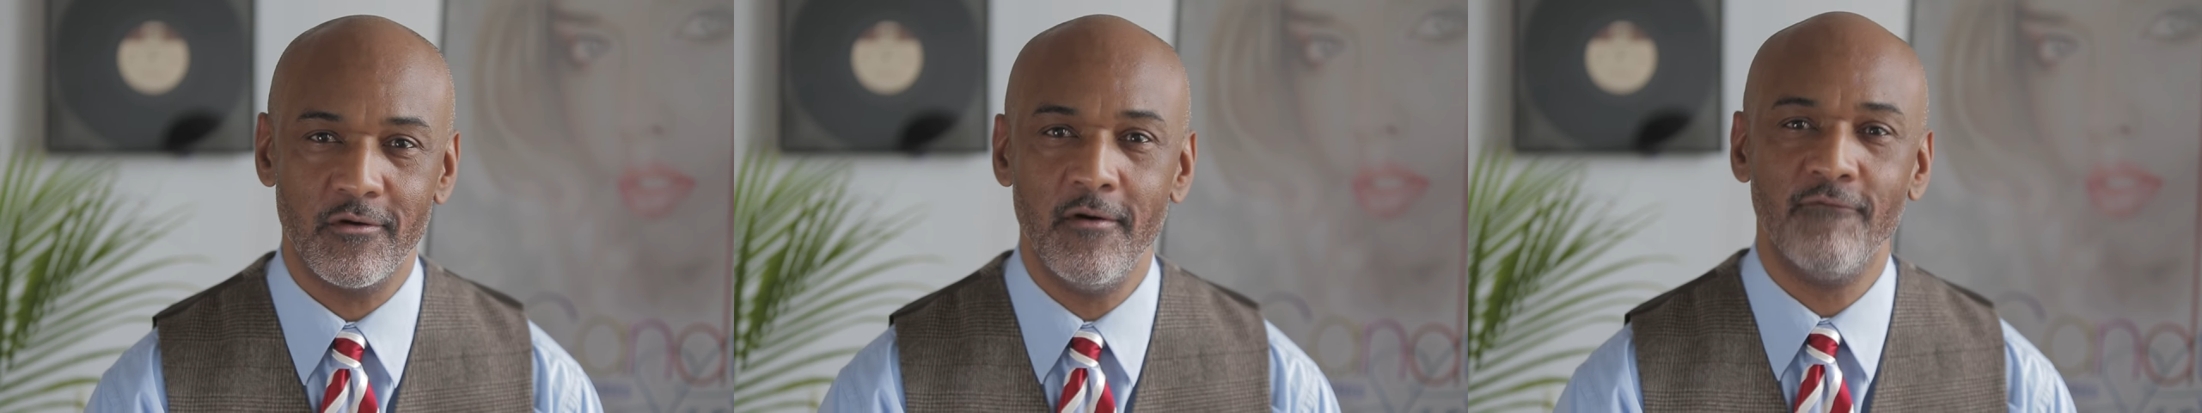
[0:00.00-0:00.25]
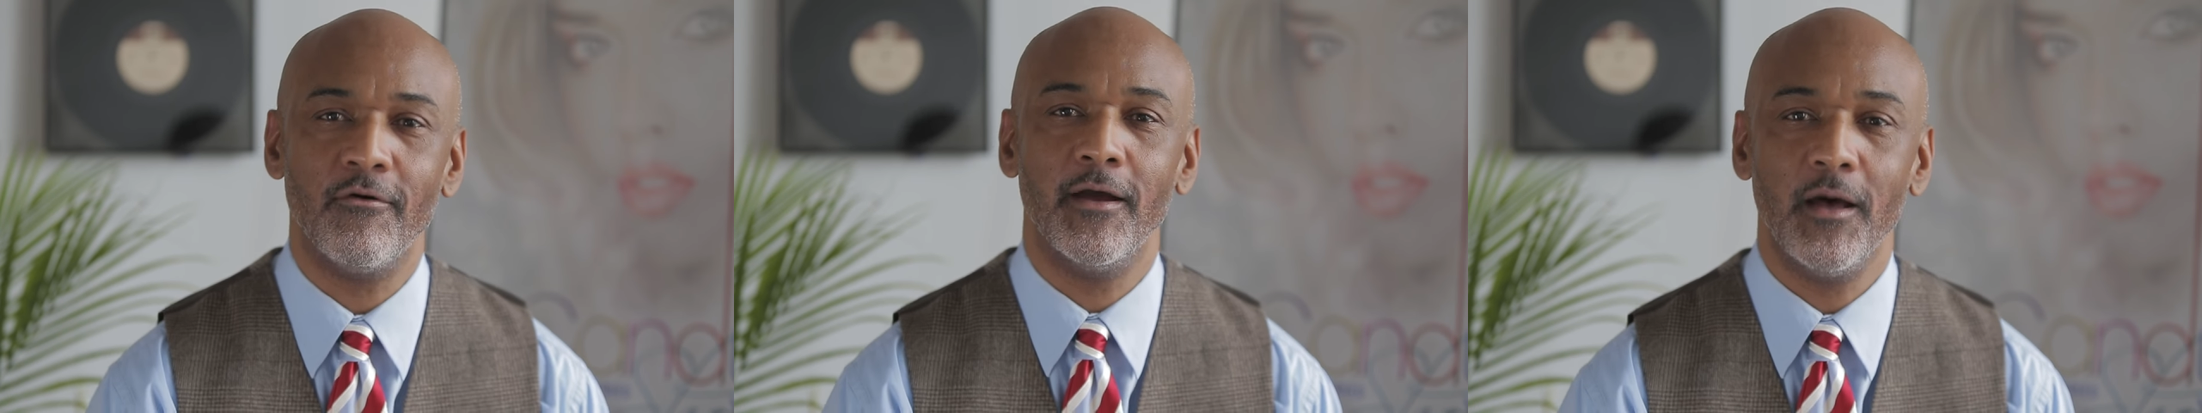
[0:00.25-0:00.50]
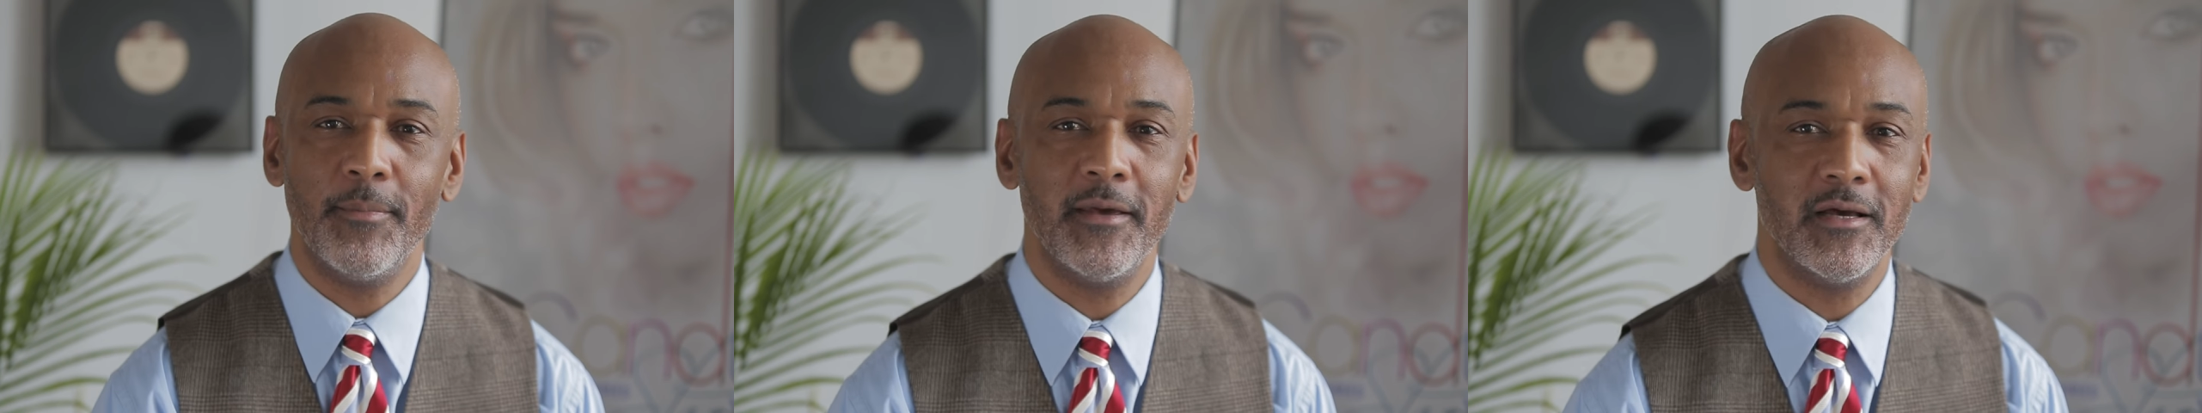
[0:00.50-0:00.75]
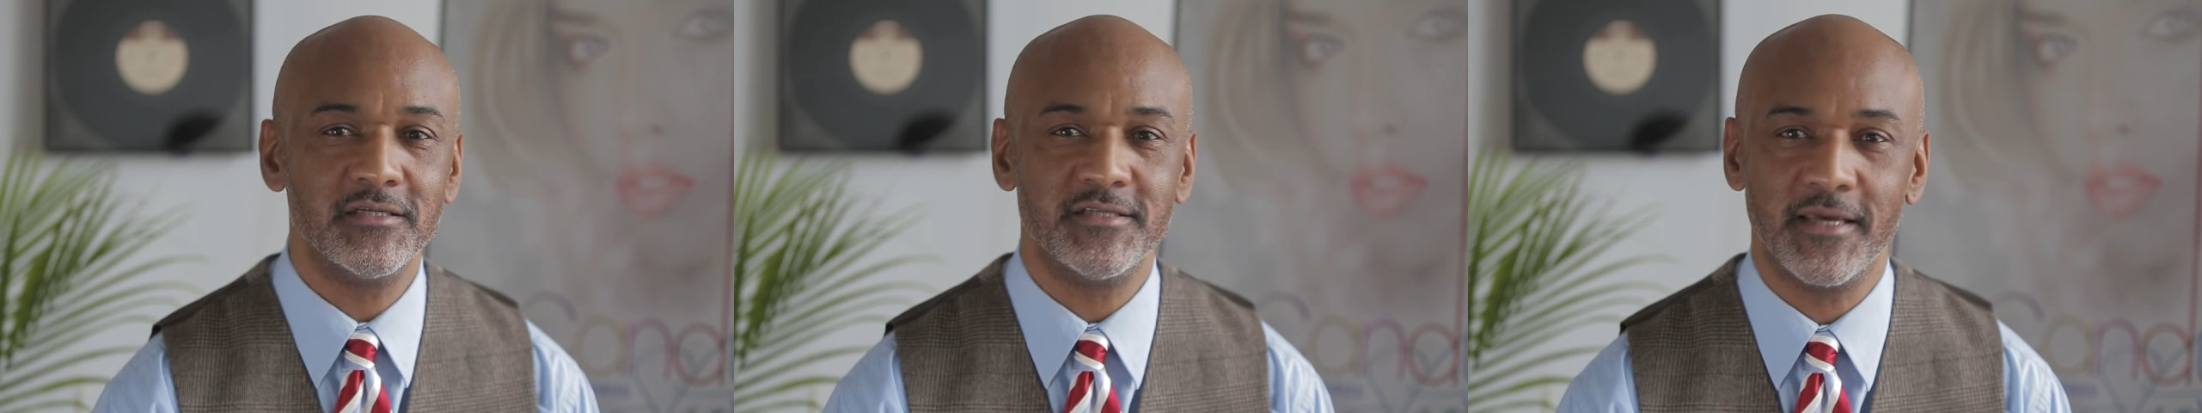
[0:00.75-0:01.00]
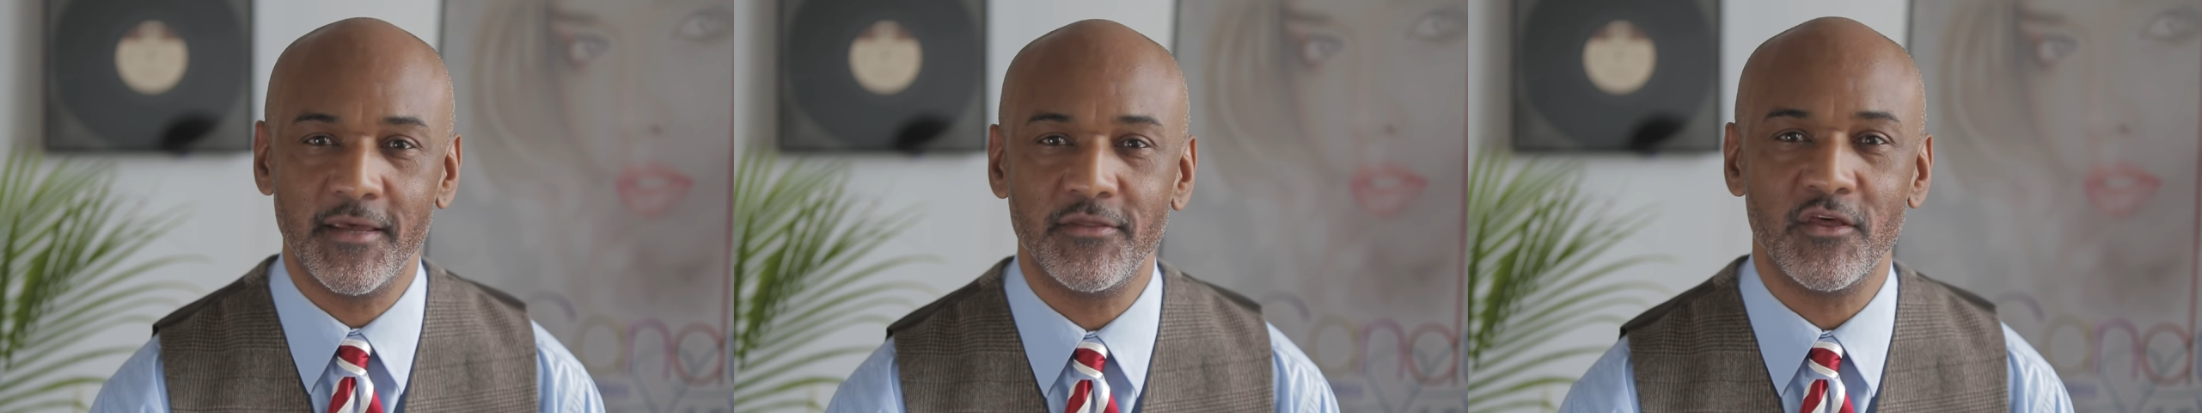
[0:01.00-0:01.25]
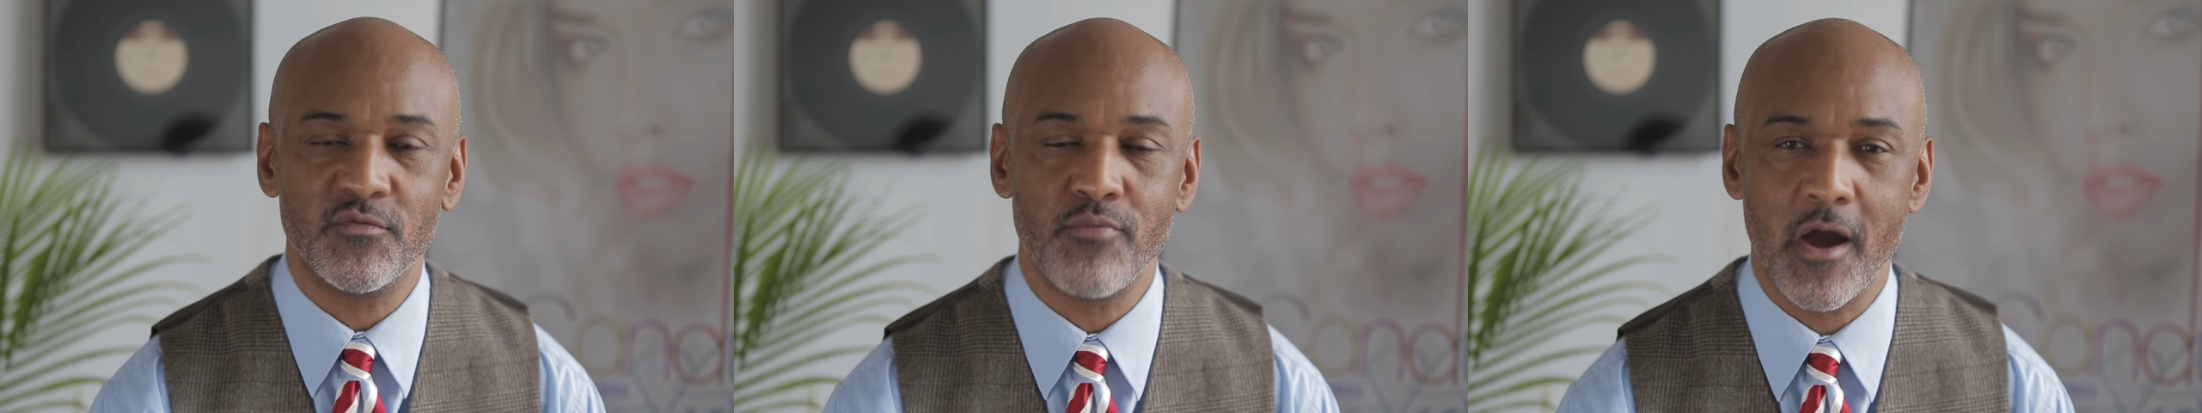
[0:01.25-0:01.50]
for helping us to get
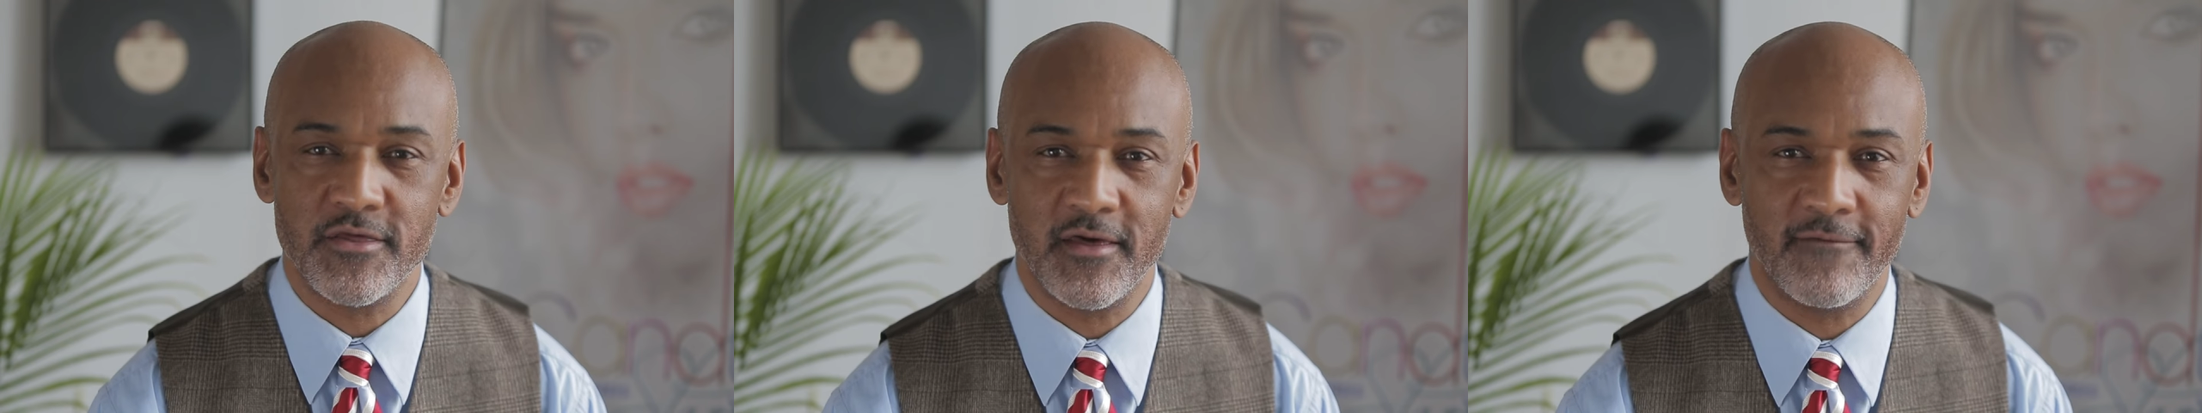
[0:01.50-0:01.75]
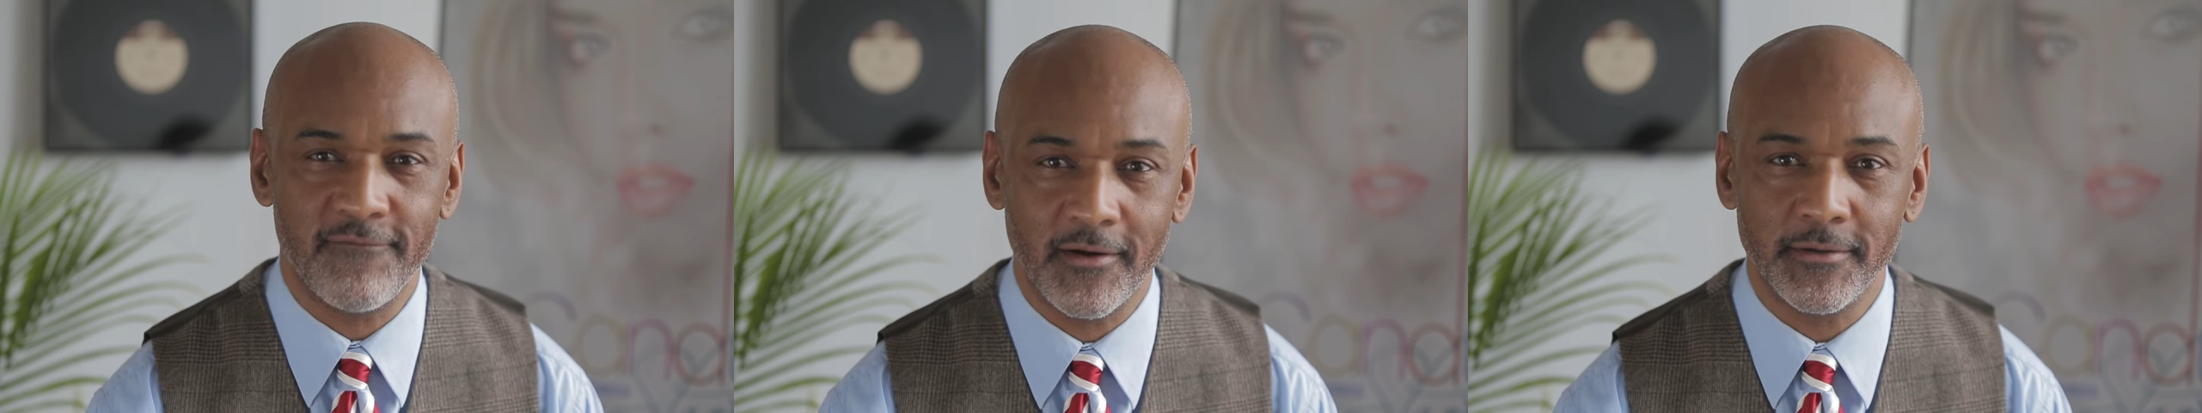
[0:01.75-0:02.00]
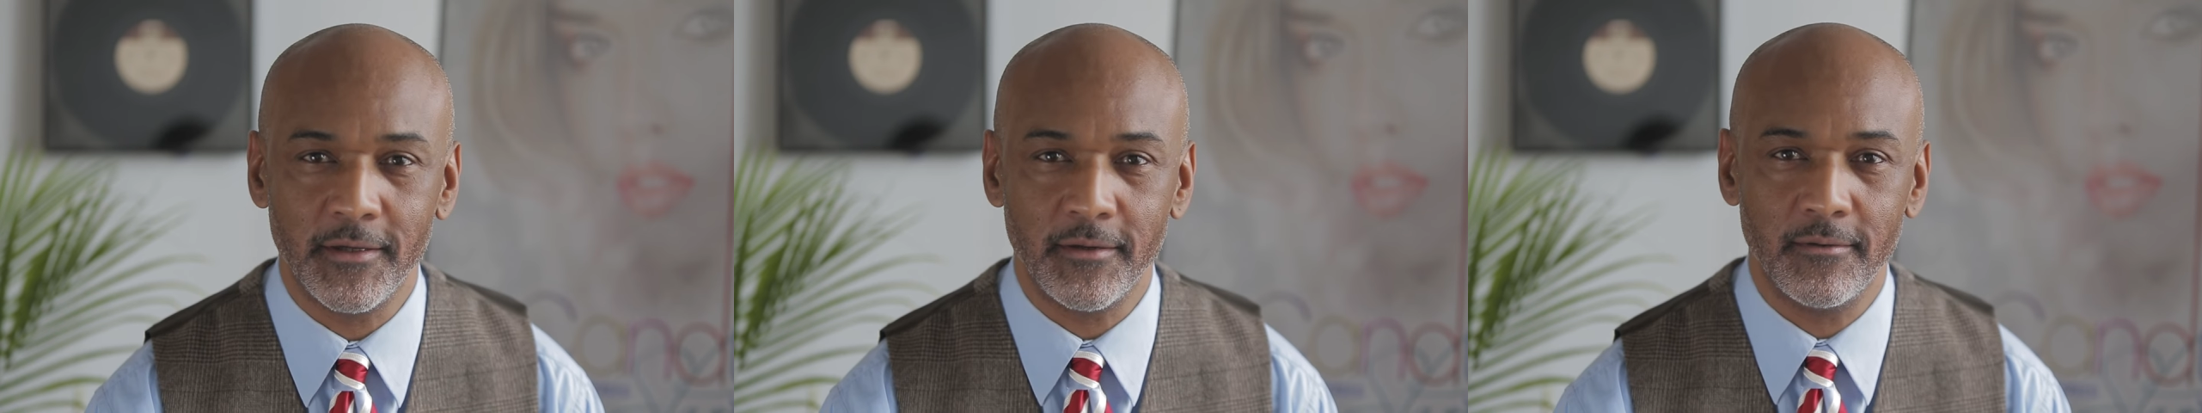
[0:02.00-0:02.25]
this project funded.